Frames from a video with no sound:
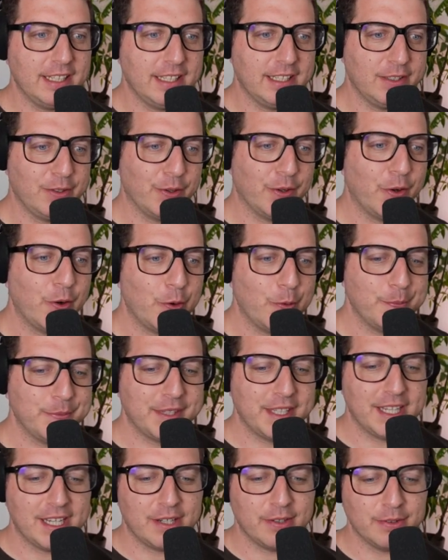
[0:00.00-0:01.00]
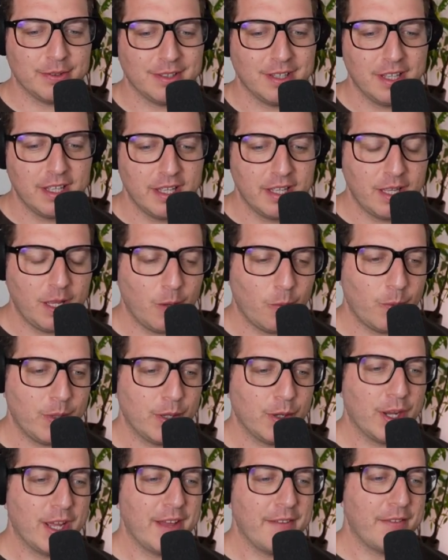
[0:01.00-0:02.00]
in your hometown. We
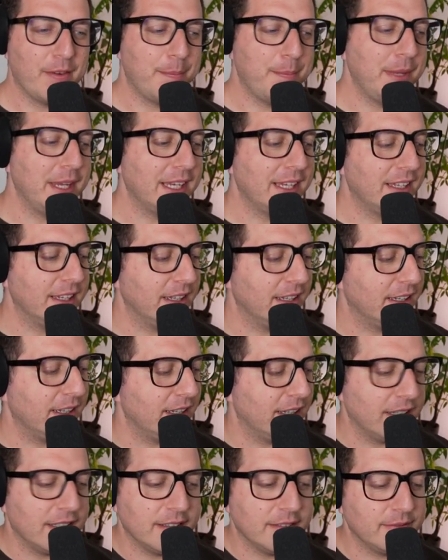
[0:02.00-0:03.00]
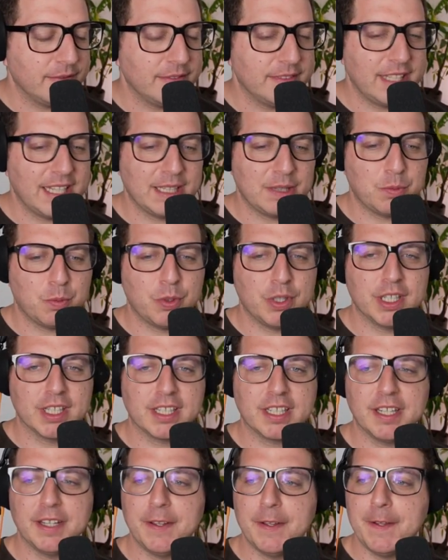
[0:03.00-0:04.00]
have a big
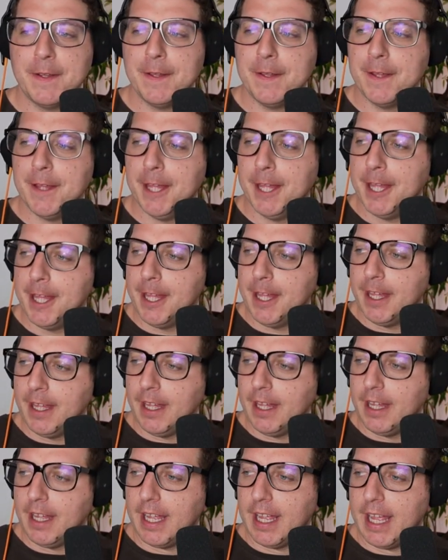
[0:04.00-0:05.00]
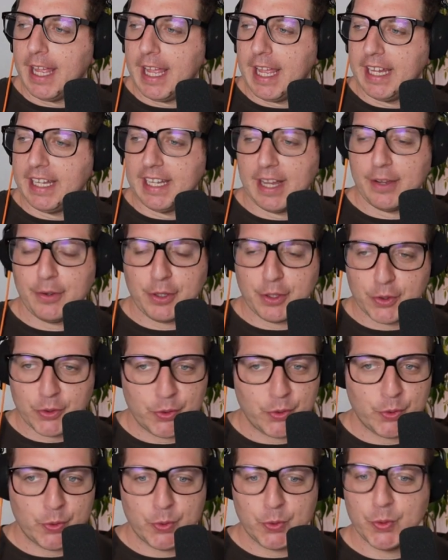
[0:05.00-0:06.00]
network. And now you
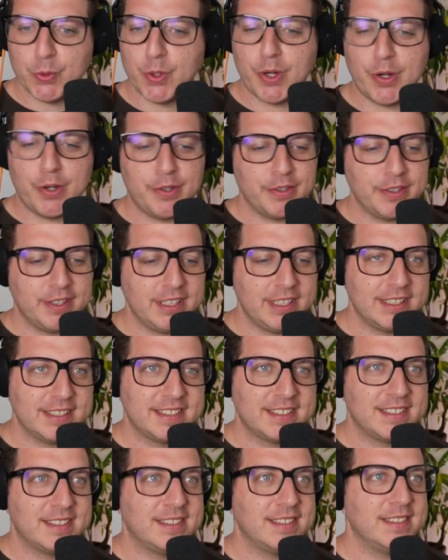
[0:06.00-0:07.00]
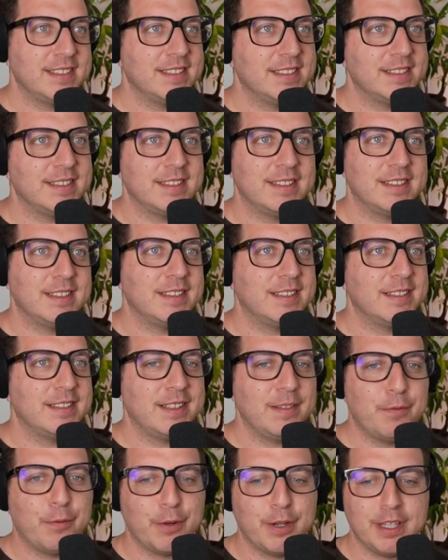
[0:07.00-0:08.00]
do all these
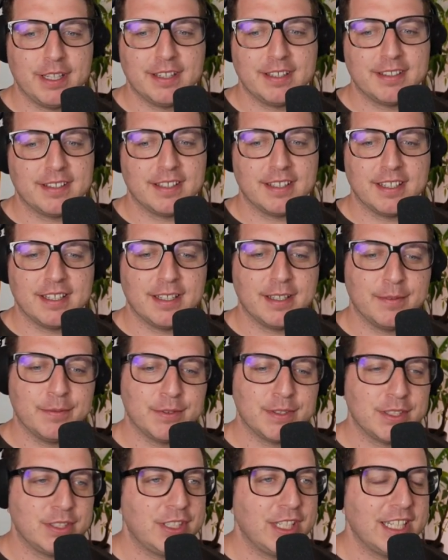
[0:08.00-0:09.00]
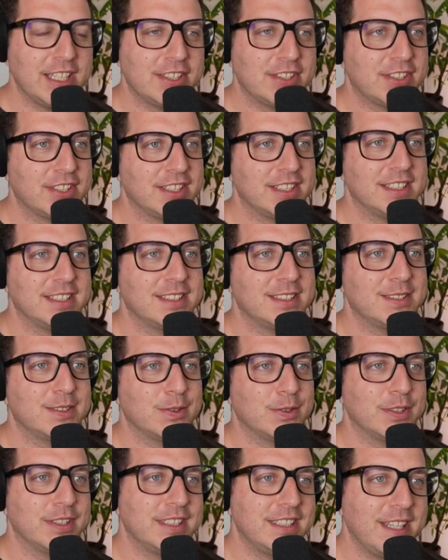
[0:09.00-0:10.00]
different suggestions
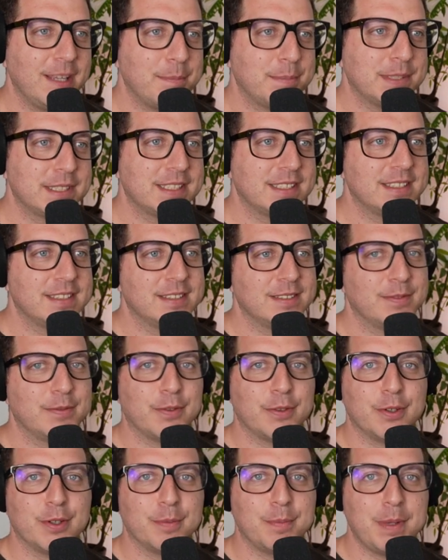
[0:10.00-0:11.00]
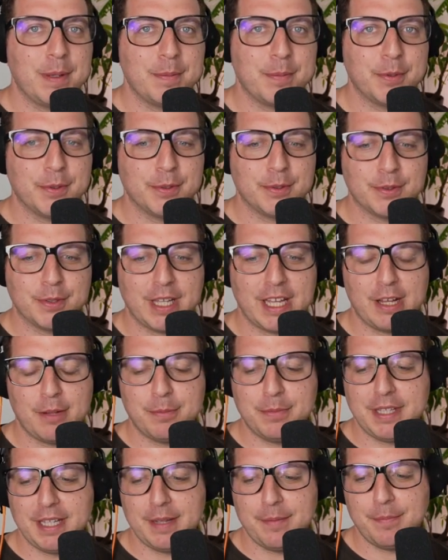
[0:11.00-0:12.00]
or tips for people to
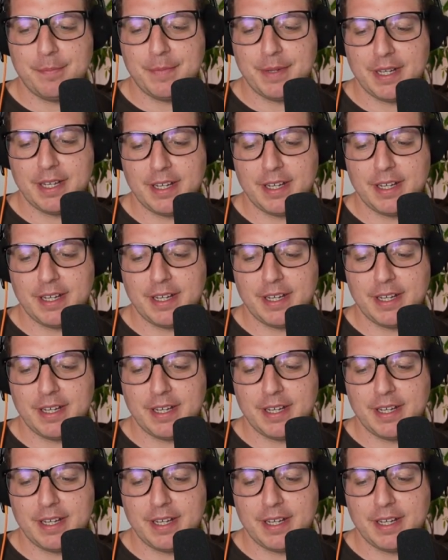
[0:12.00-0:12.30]
help them.